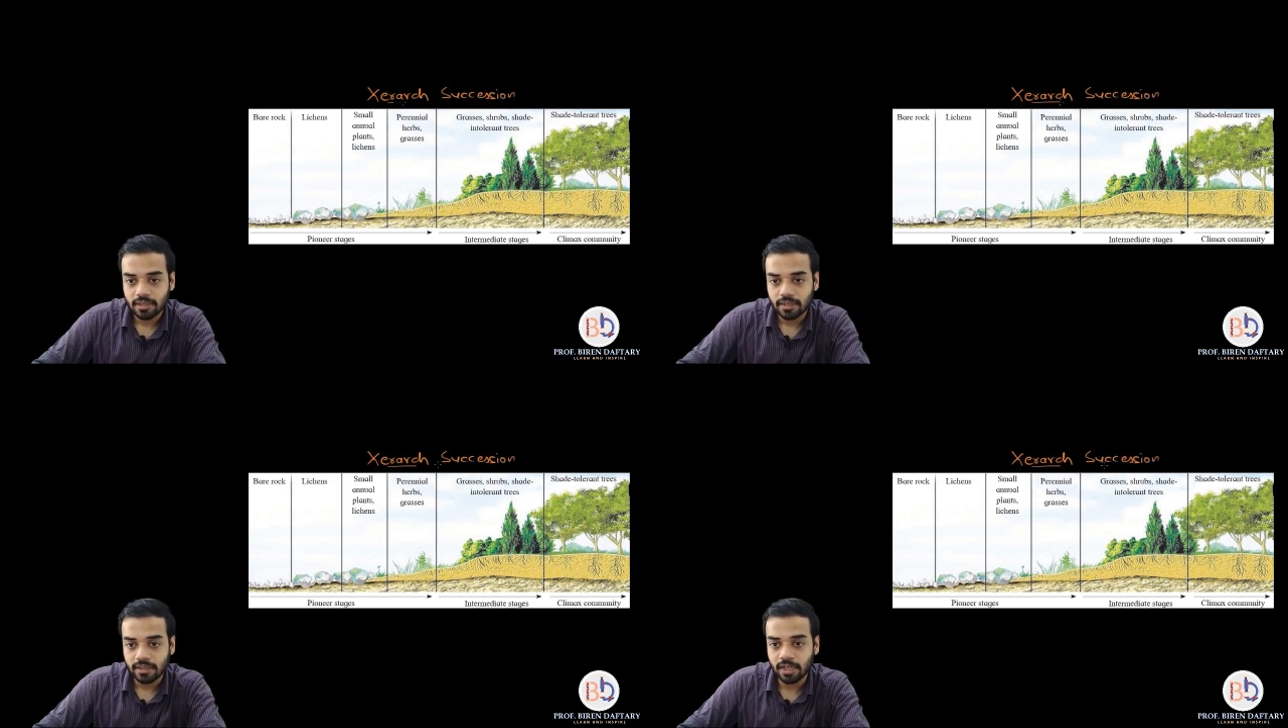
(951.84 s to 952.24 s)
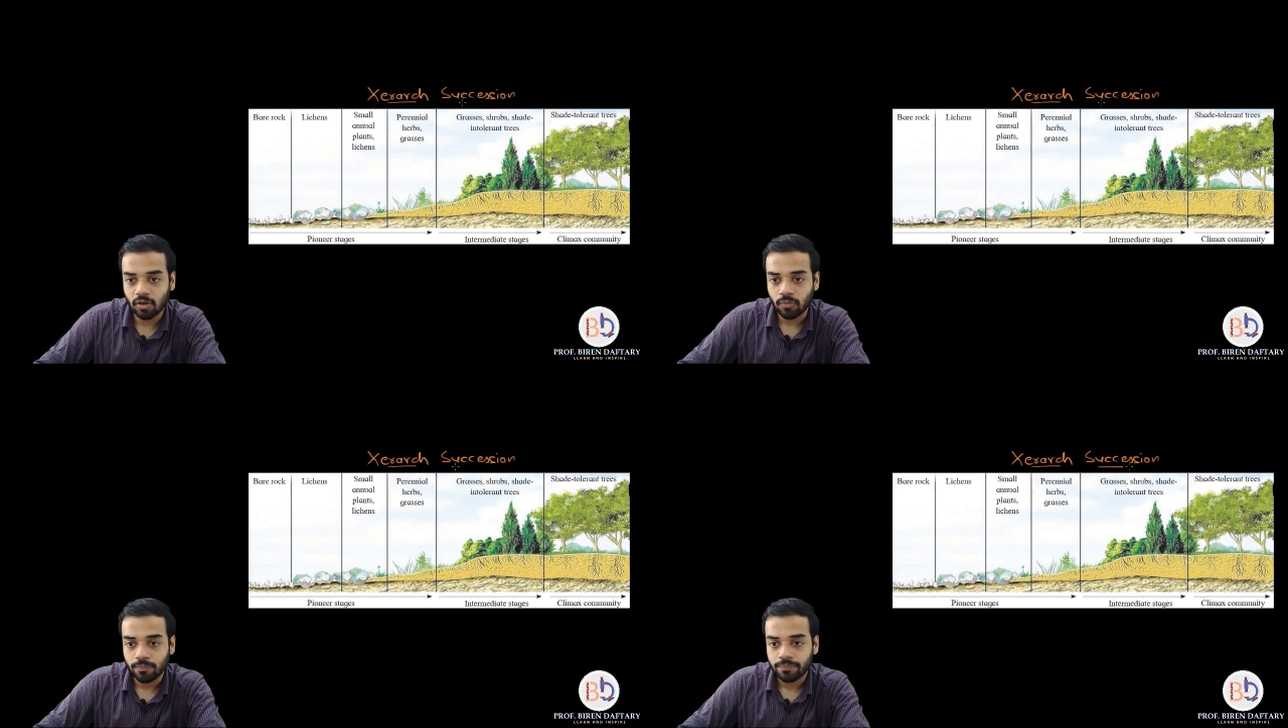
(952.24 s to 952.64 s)

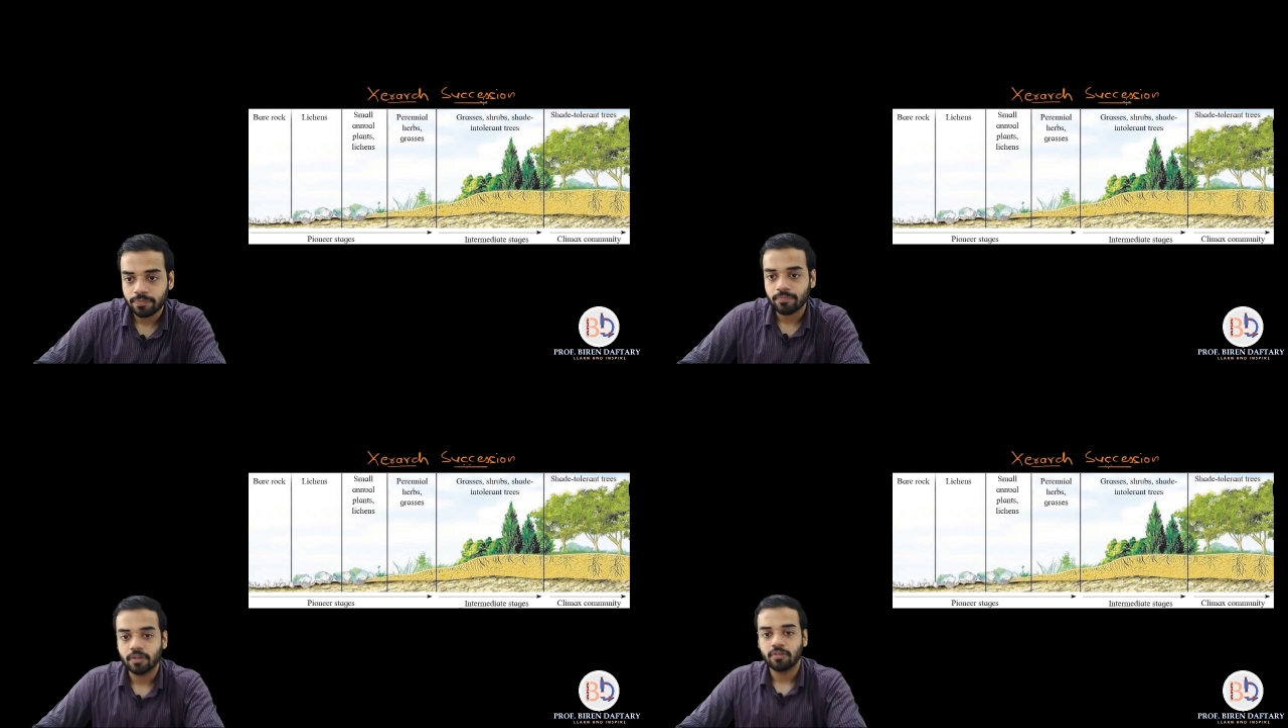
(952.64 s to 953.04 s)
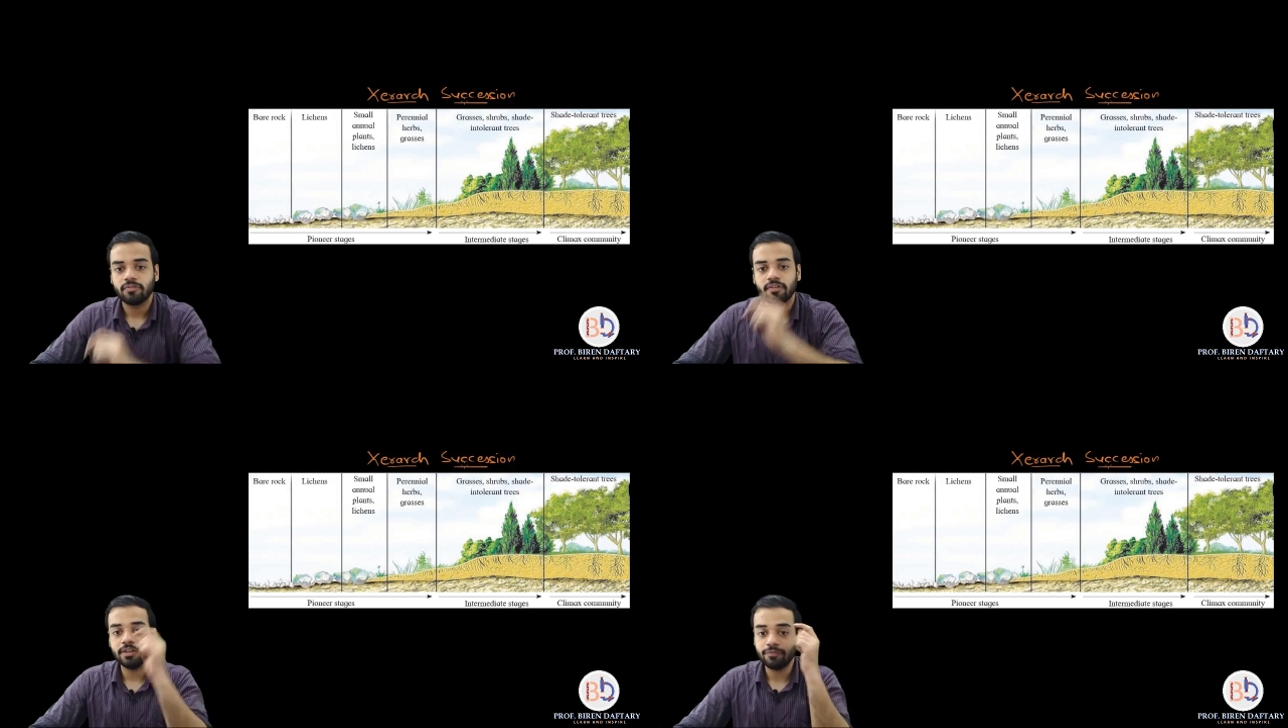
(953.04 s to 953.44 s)
Now
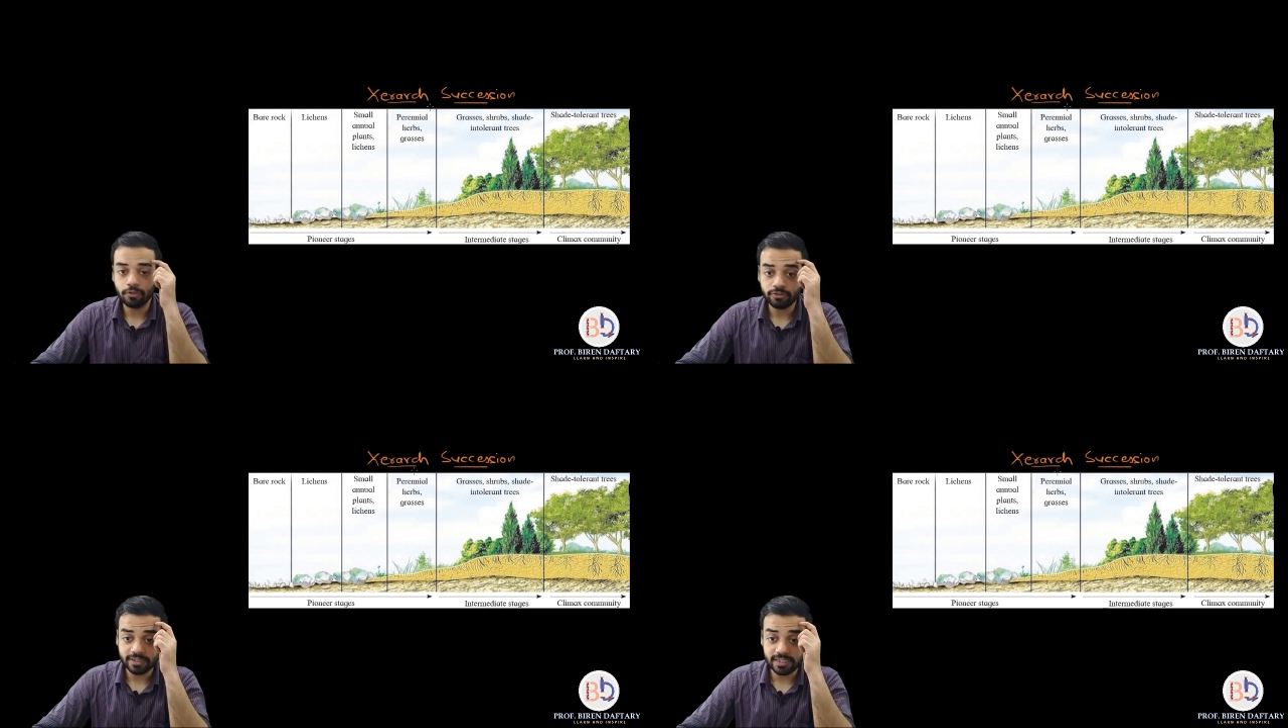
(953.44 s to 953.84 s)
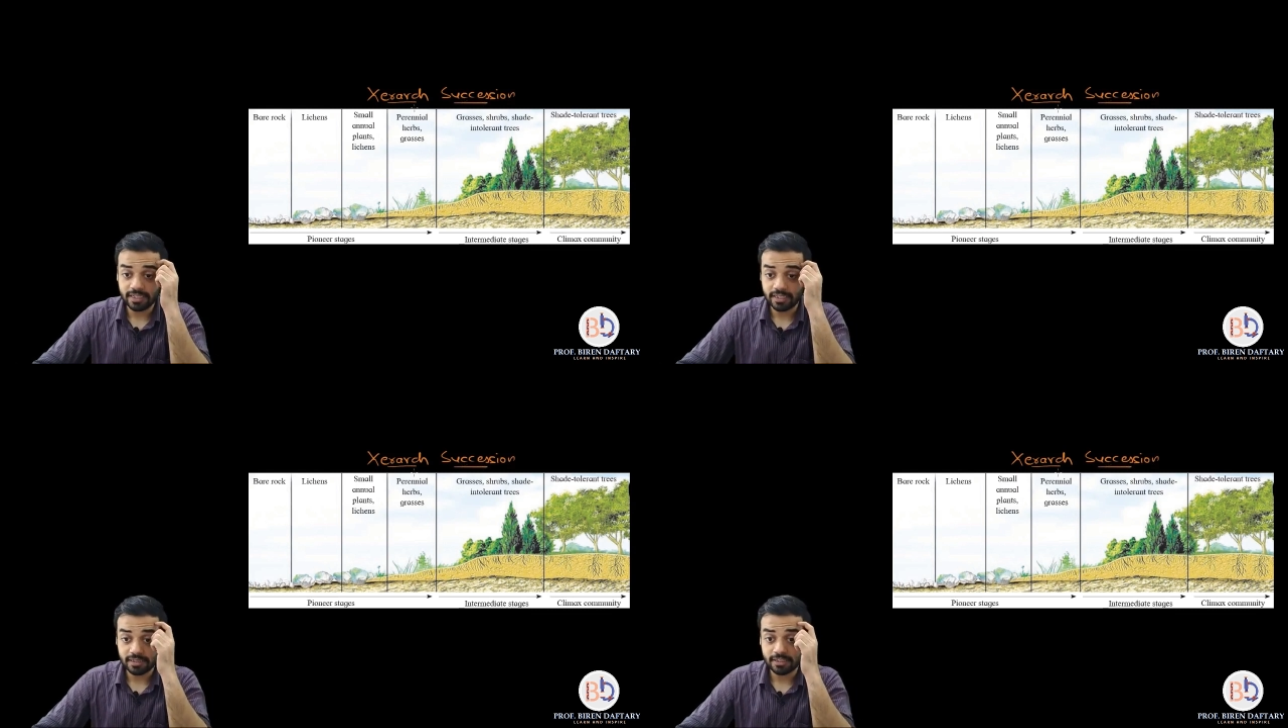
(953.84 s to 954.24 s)
if you
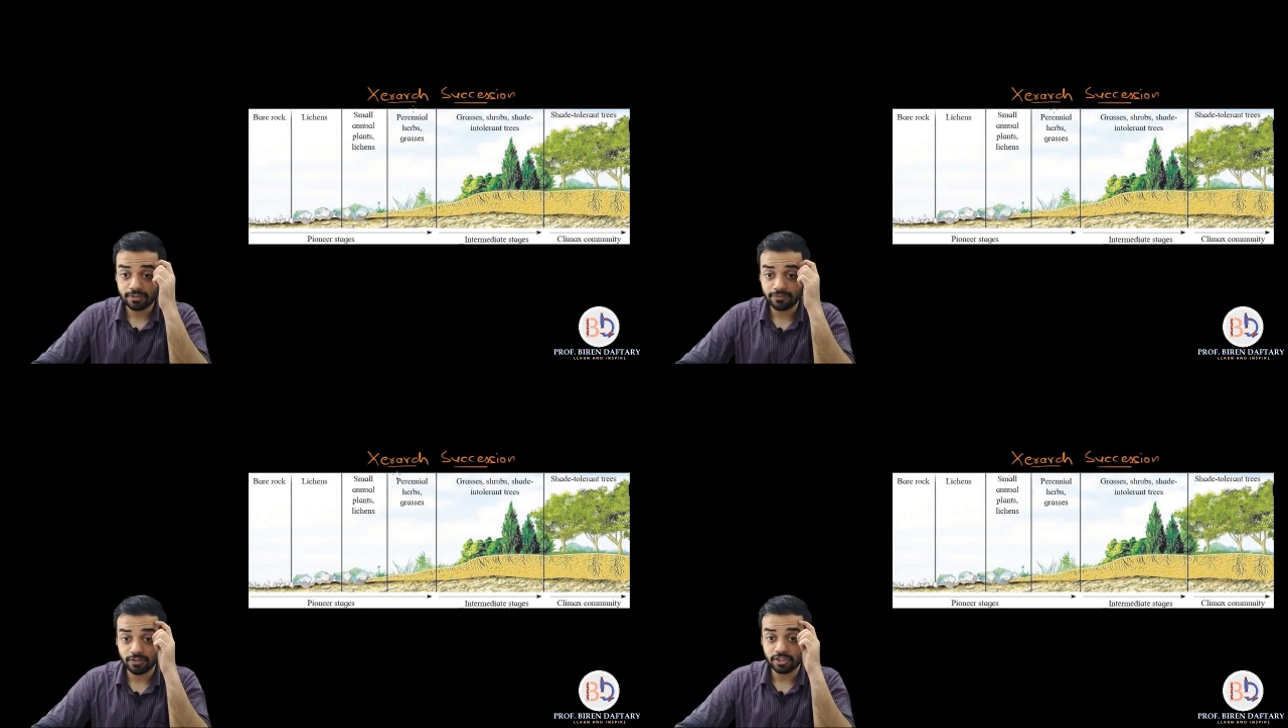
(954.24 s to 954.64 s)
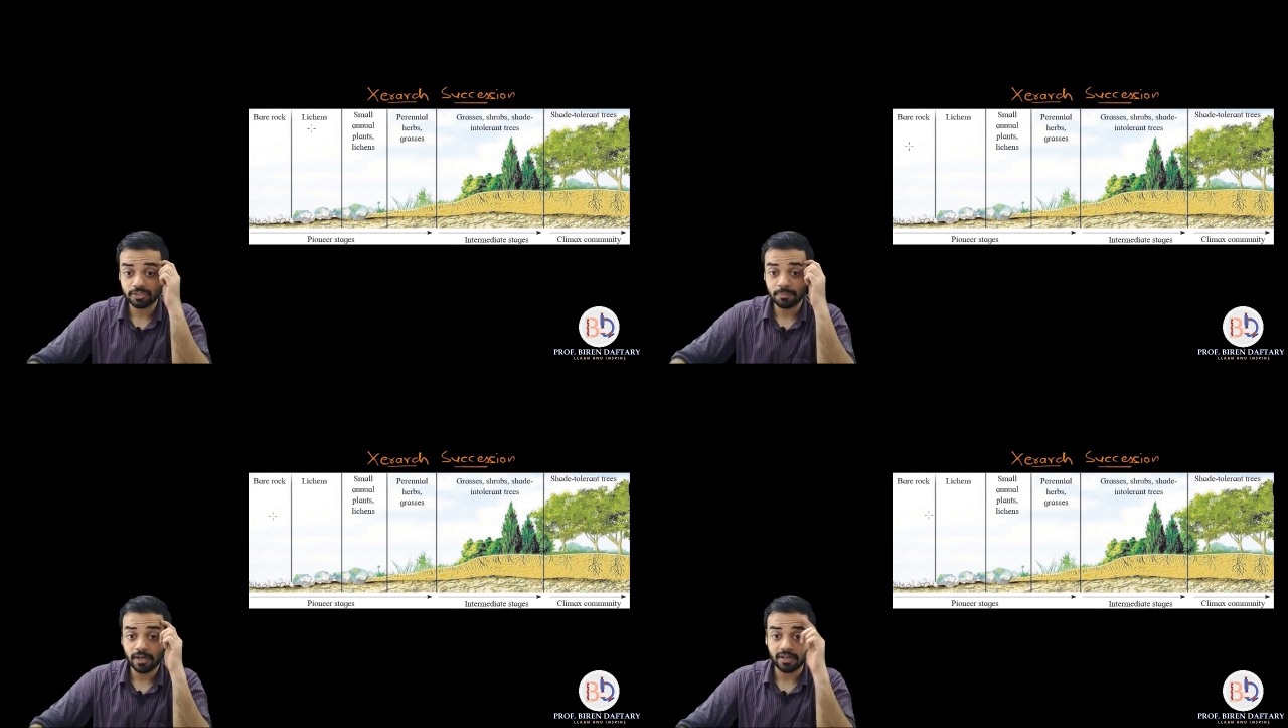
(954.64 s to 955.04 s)
see this
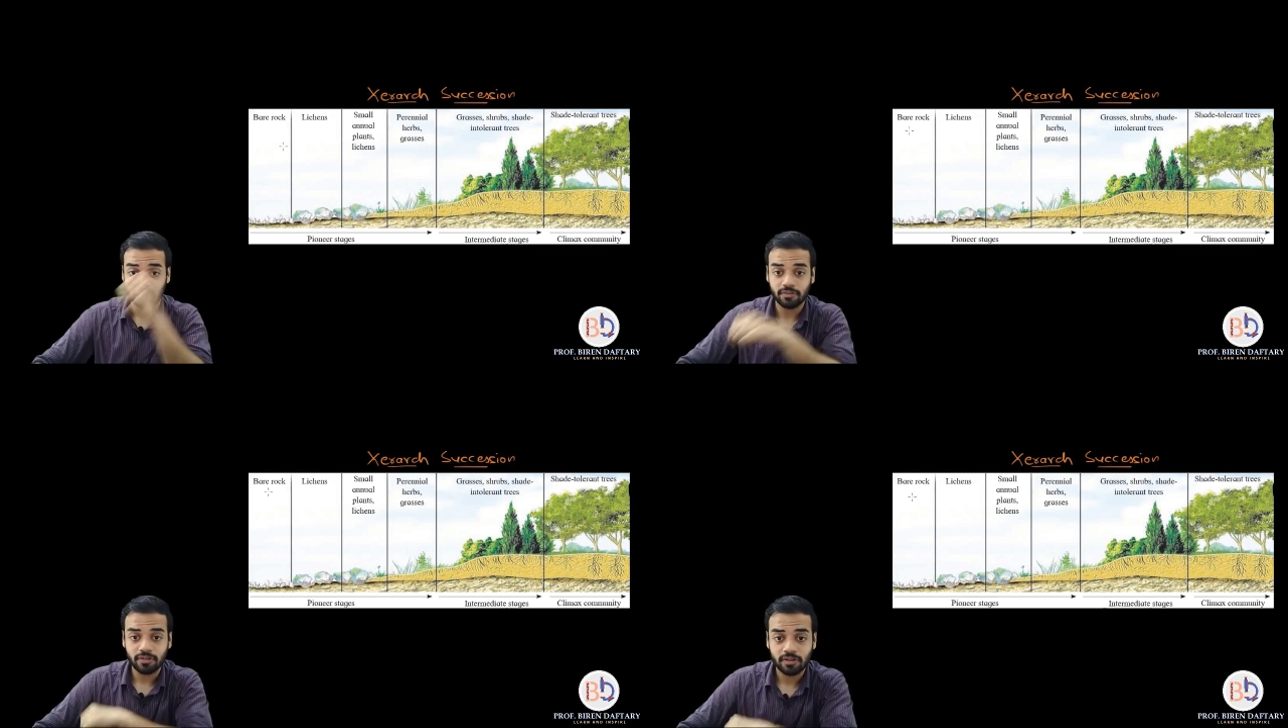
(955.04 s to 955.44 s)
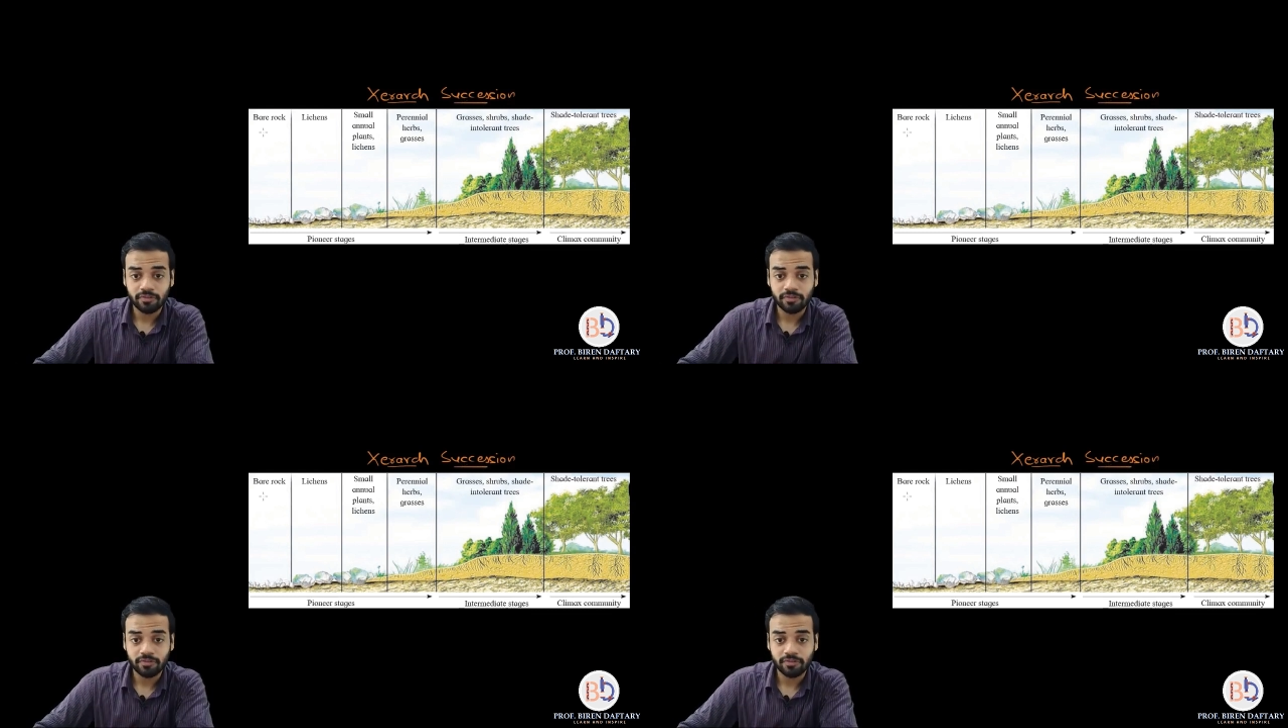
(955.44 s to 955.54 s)
first part